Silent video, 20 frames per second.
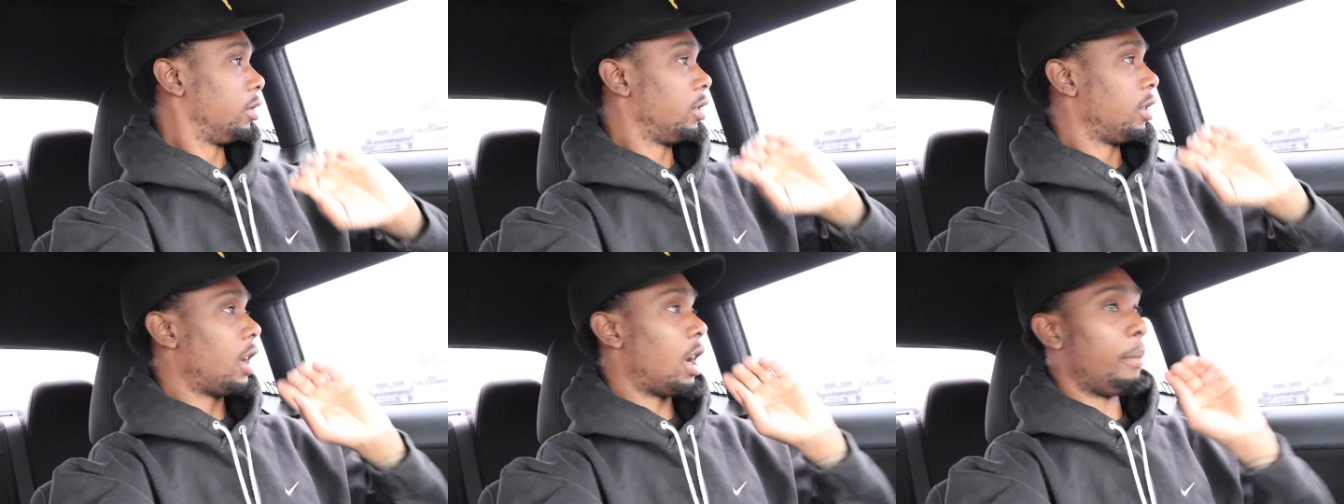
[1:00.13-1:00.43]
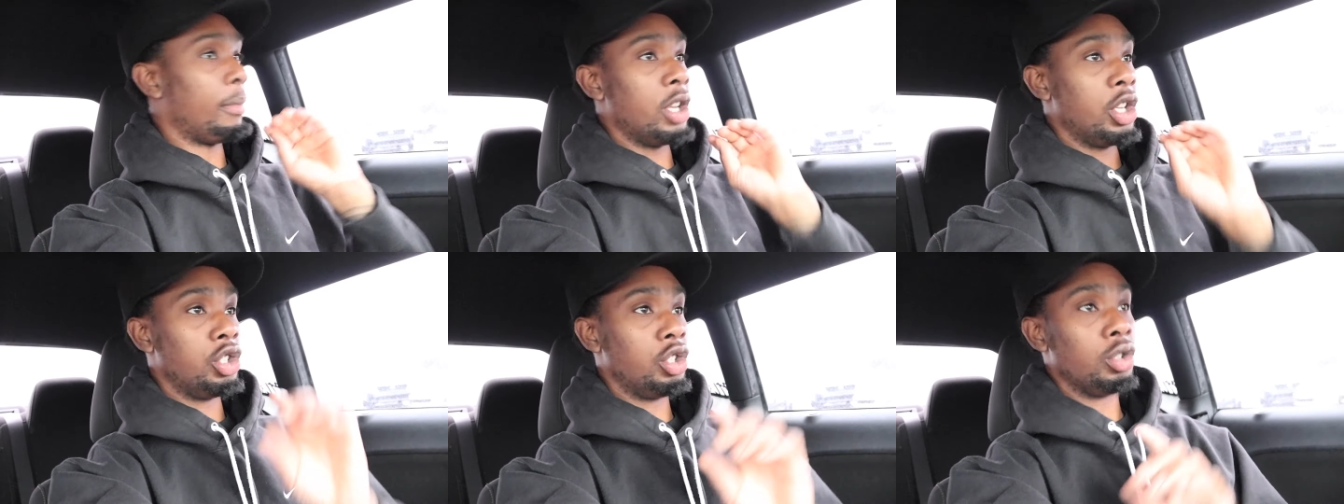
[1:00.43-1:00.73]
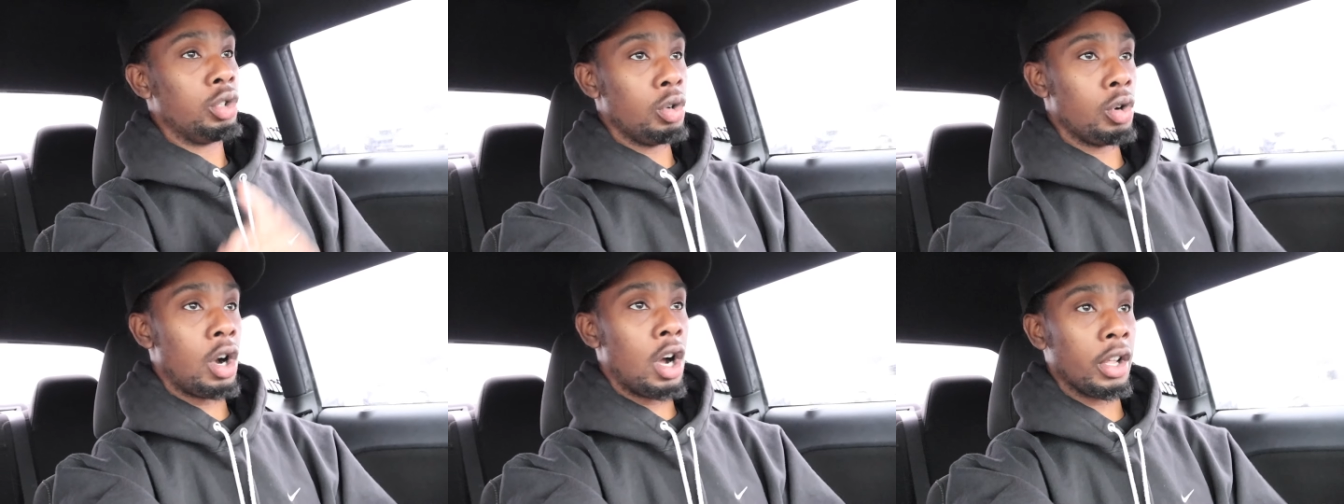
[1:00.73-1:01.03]
I'm gonna need
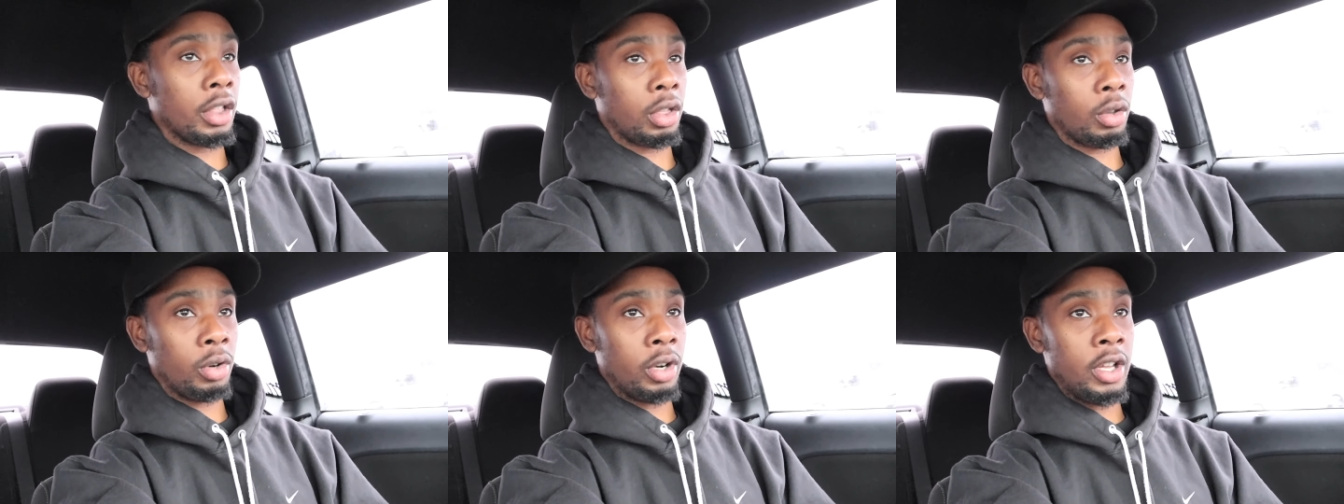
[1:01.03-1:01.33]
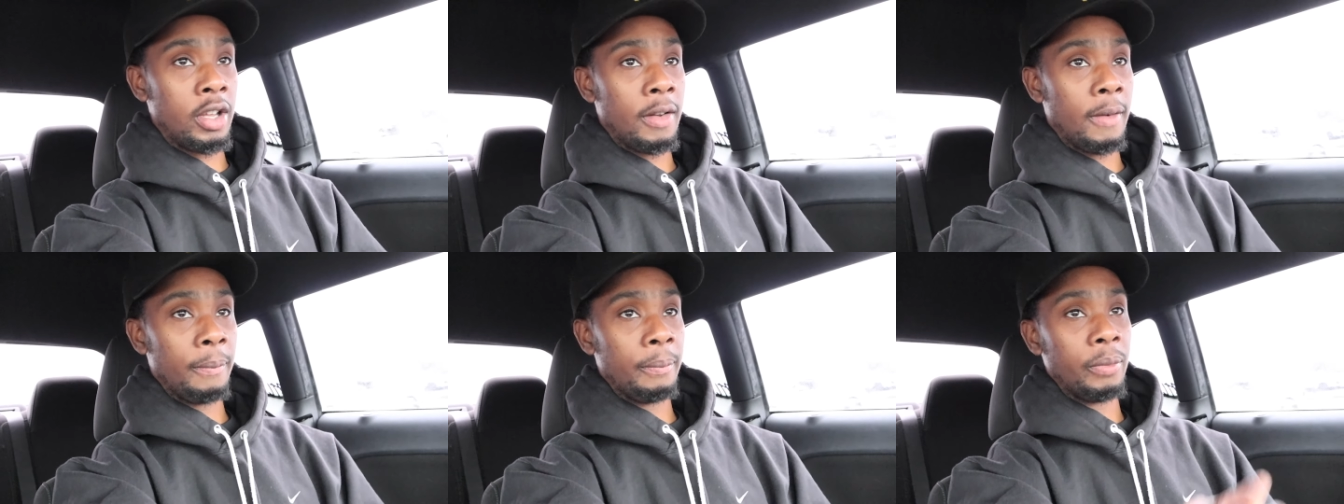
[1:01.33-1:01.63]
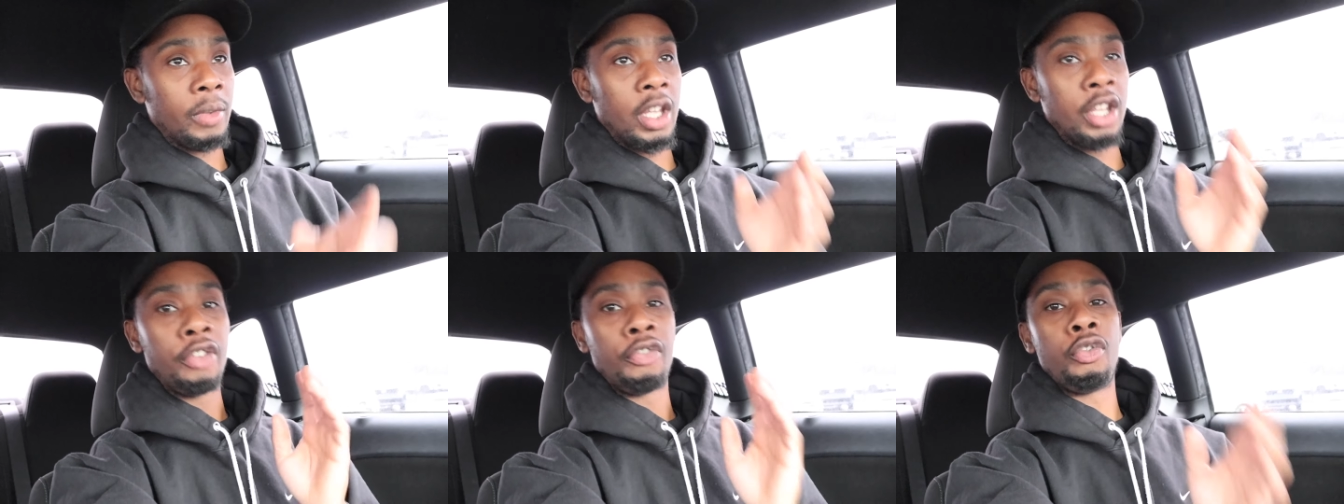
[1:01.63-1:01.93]
you to do all three.
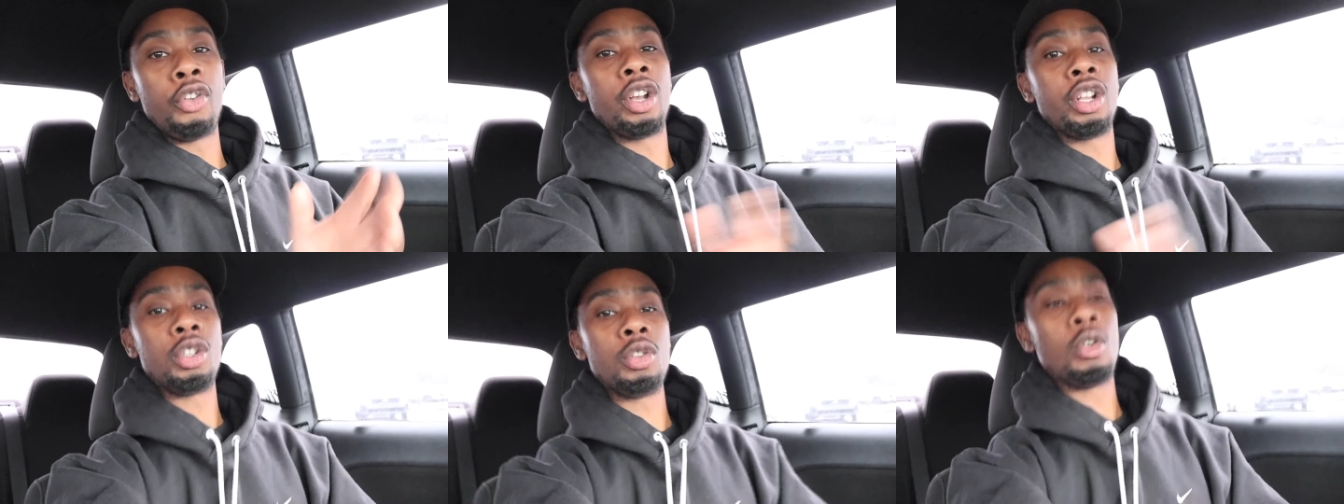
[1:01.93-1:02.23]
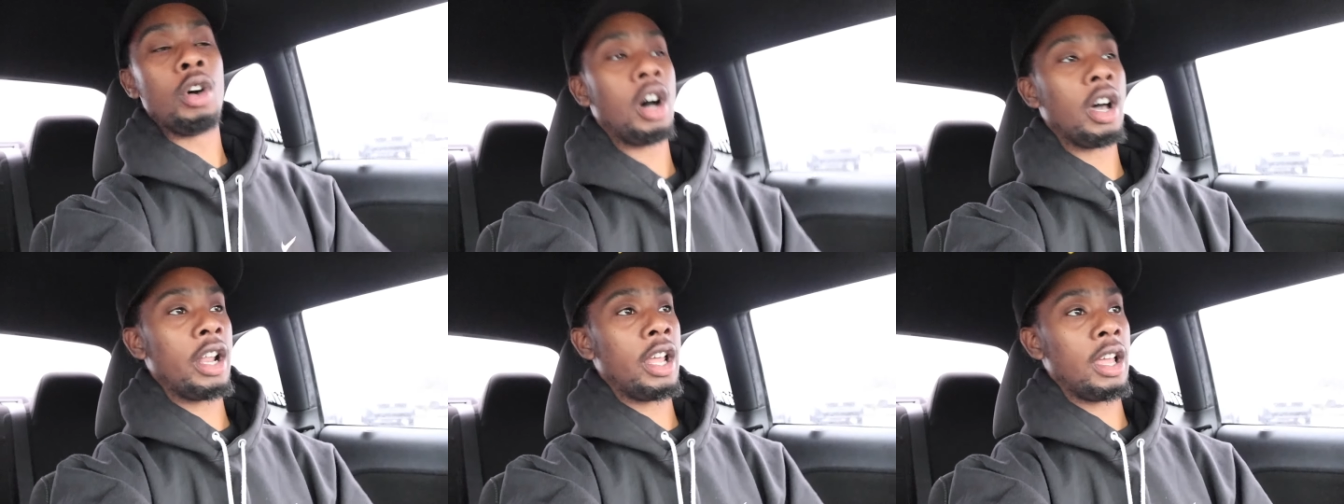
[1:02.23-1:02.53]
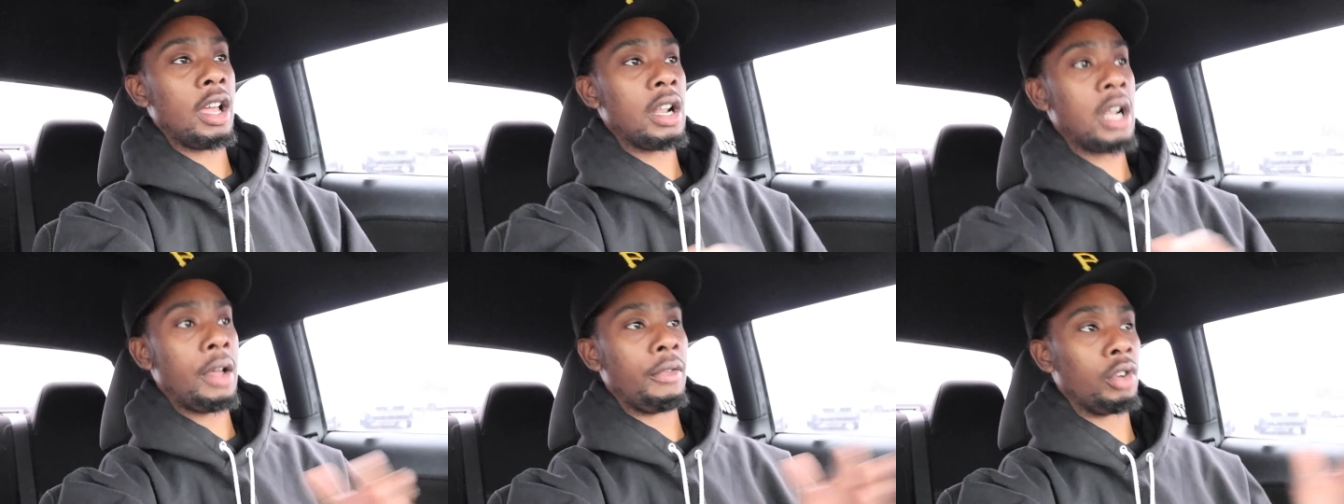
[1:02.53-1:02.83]
It's free to do all
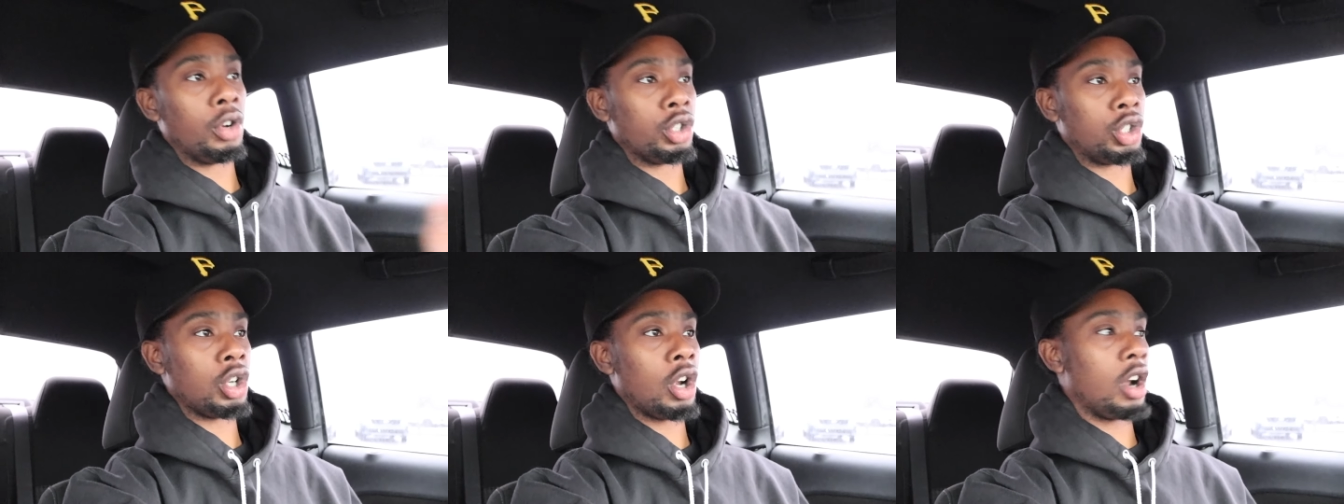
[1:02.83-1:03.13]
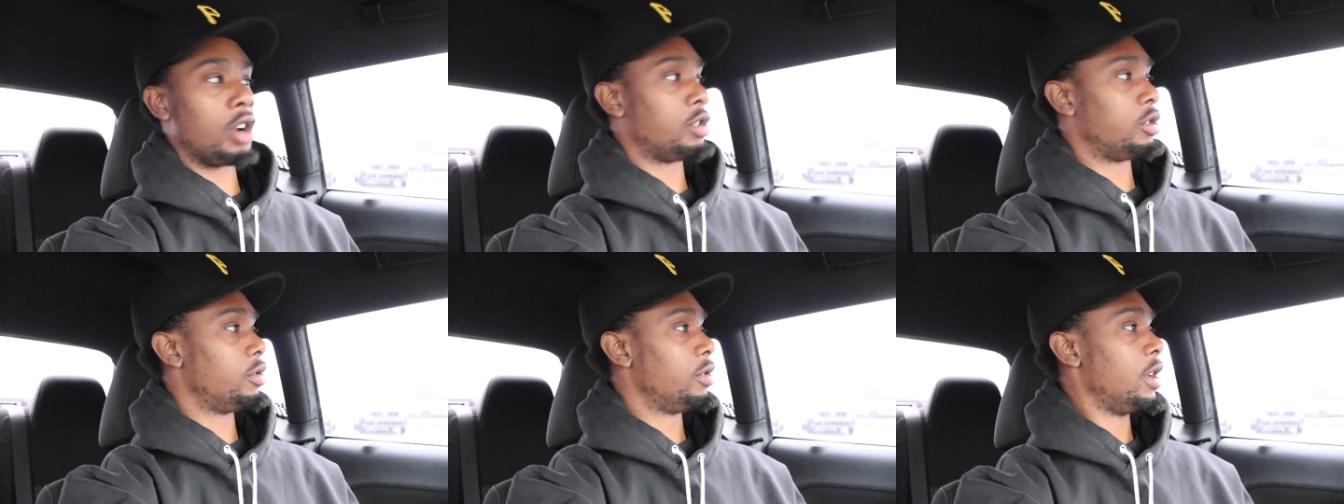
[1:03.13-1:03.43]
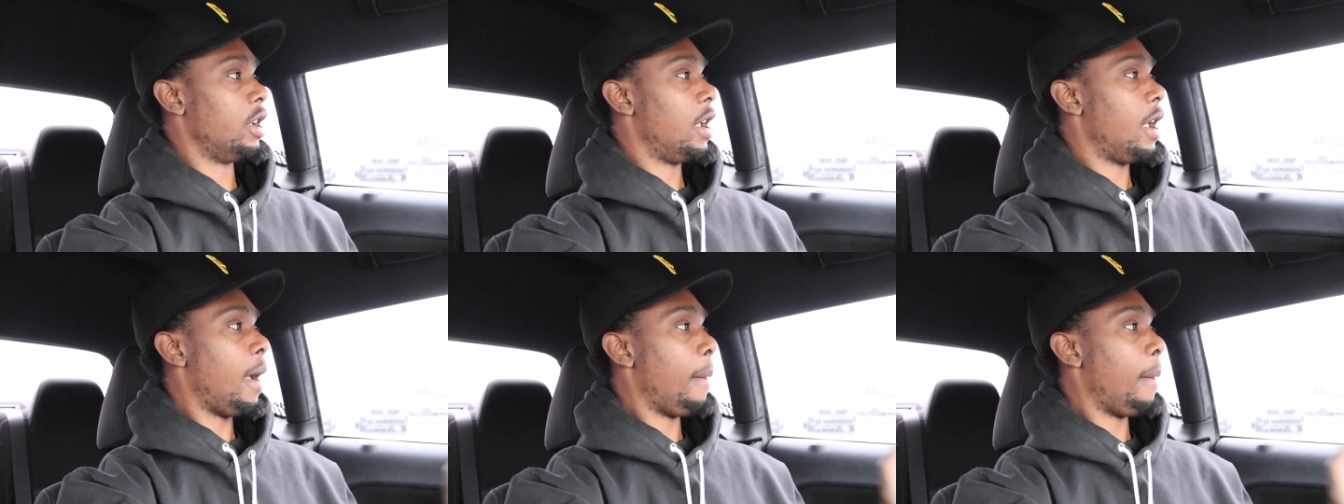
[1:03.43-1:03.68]
that. I'm not gonna charge you.